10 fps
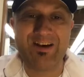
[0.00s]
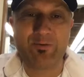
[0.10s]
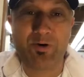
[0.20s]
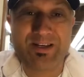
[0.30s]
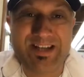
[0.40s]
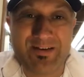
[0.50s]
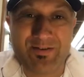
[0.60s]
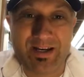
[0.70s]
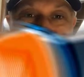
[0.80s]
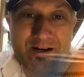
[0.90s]
Everyone,
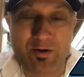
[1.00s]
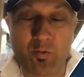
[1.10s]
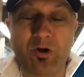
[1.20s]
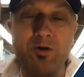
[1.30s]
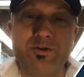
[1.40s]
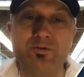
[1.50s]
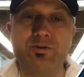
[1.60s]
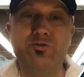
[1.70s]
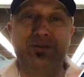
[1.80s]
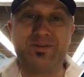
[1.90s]
David here, and welcome to a
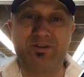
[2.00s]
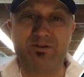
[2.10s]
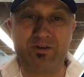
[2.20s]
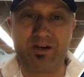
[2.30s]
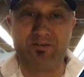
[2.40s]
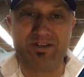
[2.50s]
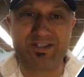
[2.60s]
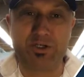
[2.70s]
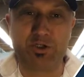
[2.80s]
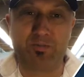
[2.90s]
new episode of
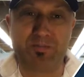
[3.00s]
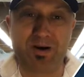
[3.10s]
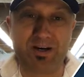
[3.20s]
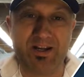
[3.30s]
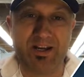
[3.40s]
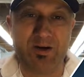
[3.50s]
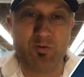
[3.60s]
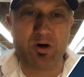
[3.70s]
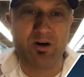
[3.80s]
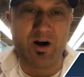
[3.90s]
Essential Marketing,
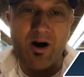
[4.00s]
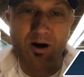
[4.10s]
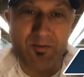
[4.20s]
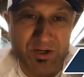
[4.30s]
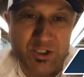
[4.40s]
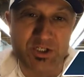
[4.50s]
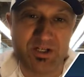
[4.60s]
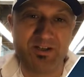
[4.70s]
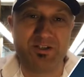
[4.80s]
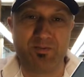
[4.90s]
where our mission
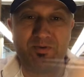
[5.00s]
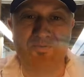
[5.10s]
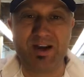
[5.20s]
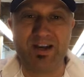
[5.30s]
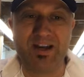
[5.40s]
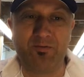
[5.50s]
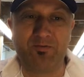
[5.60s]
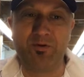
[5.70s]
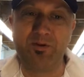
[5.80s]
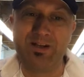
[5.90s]
is to provide
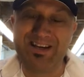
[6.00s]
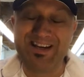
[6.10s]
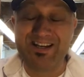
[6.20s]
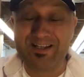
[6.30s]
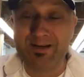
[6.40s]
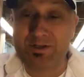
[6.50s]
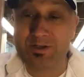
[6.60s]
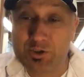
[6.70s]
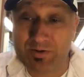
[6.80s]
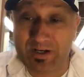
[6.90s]
helpful tips
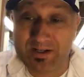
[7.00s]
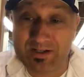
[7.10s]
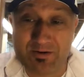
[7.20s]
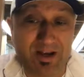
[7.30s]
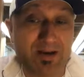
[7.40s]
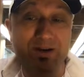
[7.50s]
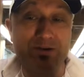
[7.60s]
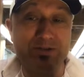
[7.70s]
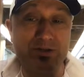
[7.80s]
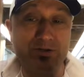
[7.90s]
and tricks to anybody
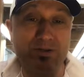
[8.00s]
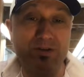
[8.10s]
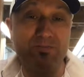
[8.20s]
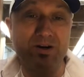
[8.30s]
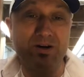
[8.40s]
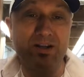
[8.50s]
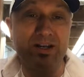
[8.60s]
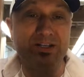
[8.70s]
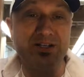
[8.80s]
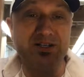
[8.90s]
who's interested in marketing.
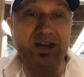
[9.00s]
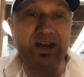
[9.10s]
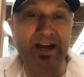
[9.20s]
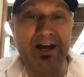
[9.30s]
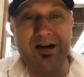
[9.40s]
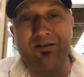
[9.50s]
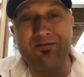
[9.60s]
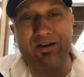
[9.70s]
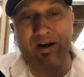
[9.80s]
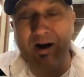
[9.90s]
And today I have
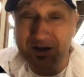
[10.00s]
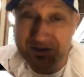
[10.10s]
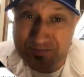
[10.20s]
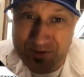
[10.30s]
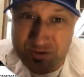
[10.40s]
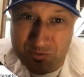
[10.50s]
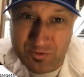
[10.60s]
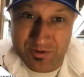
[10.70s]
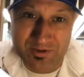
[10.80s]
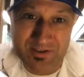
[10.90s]
an awesome
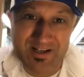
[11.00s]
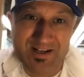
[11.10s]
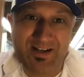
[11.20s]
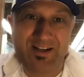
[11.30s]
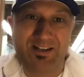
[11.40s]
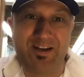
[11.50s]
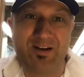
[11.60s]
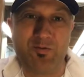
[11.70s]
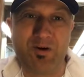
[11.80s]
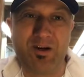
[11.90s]
tool that
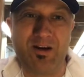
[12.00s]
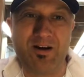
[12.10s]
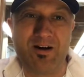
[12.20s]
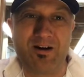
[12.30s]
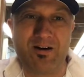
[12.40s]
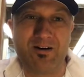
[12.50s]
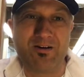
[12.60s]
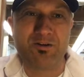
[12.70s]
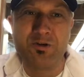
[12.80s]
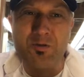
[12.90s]
we are
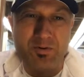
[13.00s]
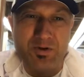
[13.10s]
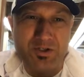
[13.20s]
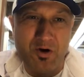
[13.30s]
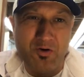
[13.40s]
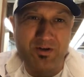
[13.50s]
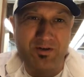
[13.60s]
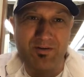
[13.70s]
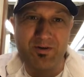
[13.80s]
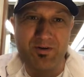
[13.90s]
super stoked to be
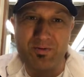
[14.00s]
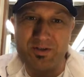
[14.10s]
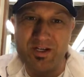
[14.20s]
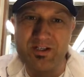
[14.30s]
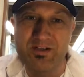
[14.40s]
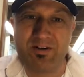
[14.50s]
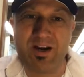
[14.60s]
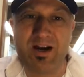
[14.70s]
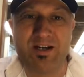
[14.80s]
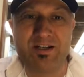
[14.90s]
able to present to you
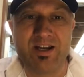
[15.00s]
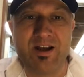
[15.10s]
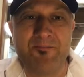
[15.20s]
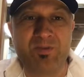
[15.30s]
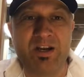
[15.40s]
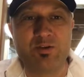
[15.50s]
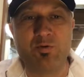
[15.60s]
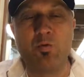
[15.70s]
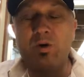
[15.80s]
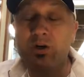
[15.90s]
guys, and it's
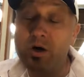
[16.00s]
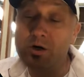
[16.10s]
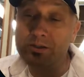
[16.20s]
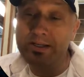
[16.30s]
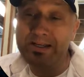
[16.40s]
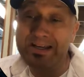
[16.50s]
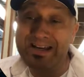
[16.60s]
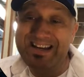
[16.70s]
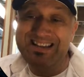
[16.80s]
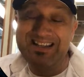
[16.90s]
what we're calling
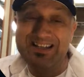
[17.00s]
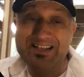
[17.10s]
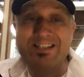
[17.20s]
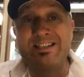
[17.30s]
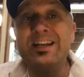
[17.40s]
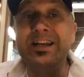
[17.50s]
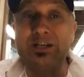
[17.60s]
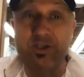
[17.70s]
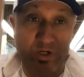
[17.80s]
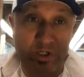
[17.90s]
the
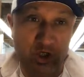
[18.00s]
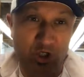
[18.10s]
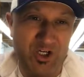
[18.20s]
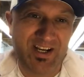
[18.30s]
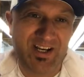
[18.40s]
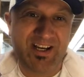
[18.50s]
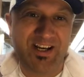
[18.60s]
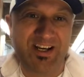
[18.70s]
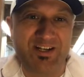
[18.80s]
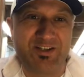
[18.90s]
CitySwitcher.
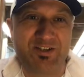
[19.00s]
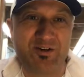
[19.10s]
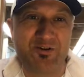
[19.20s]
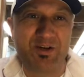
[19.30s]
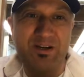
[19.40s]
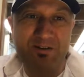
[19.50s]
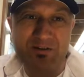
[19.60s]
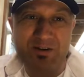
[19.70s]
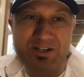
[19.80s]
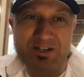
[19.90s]
And so here you
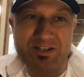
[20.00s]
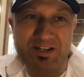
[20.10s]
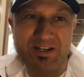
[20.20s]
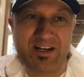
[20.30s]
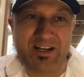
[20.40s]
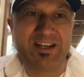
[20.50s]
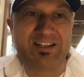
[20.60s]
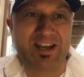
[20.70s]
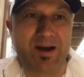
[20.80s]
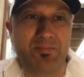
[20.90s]
can see an
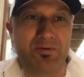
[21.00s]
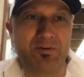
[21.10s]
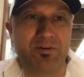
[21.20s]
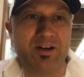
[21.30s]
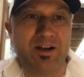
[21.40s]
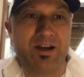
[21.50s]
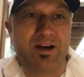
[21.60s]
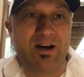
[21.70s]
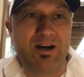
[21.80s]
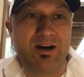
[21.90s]
example.
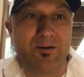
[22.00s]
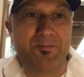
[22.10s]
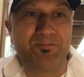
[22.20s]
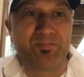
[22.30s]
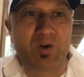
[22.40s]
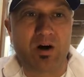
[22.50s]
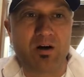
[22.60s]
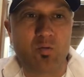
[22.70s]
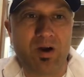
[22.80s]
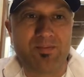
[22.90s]
Our
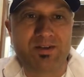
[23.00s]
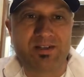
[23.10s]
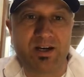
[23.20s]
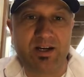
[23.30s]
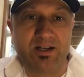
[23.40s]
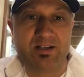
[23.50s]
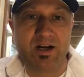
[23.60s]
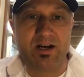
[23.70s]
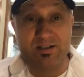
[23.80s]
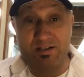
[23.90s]

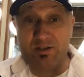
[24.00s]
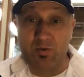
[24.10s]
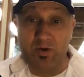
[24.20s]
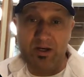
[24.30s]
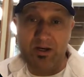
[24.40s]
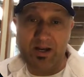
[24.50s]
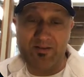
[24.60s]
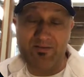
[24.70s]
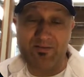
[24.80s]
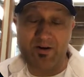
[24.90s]
website, since we
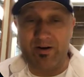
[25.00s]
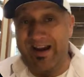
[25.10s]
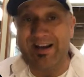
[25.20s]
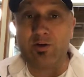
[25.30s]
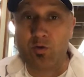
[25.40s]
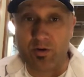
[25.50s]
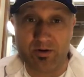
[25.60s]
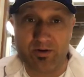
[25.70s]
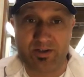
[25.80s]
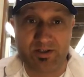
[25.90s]
have our
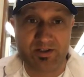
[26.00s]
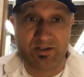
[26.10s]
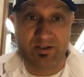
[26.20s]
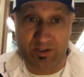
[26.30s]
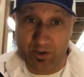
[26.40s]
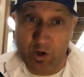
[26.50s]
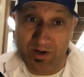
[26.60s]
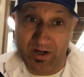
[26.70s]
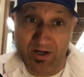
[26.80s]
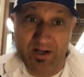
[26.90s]
headquarters is in
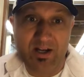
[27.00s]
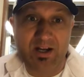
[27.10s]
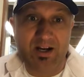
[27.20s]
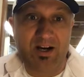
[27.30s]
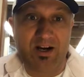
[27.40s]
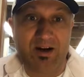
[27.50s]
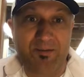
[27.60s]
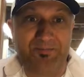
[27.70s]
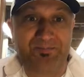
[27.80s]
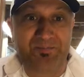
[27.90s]
Tacoma,
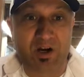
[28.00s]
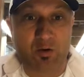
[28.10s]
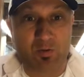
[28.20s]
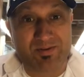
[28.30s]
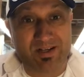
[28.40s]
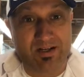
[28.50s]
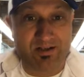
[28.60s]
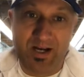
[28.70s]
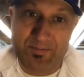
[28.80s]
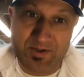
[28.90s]
our website is
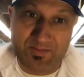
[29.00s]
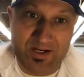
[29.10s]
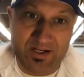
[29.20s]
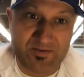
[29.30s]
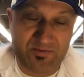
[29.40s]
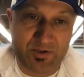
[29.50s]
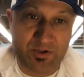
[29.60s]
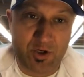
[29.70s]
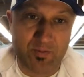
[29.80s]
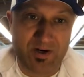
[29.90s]
optimized for
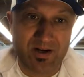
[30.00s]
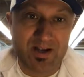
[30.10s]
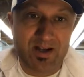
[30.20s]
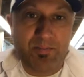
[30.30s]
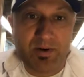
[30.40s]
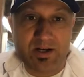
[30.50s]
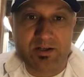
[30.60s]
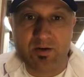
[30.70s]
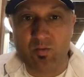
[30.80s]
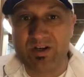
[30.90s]
Tacoma,
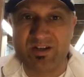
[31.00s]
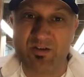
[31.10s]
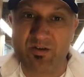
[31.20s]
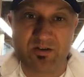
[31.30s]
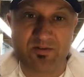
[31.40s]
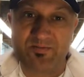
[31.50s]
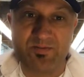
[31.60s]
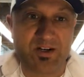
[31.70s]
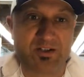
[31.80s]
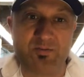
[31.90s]
but we serve
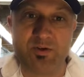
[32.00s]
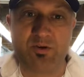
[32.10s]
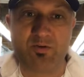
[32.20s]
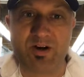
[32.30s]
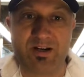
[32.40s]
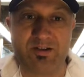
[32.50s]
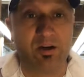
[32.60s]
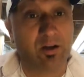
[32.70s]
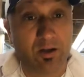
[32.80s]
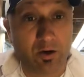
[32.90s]
customers across the
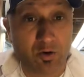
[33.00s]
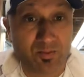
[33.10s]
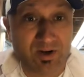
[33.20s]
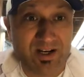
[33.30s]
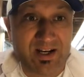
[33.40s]
globe.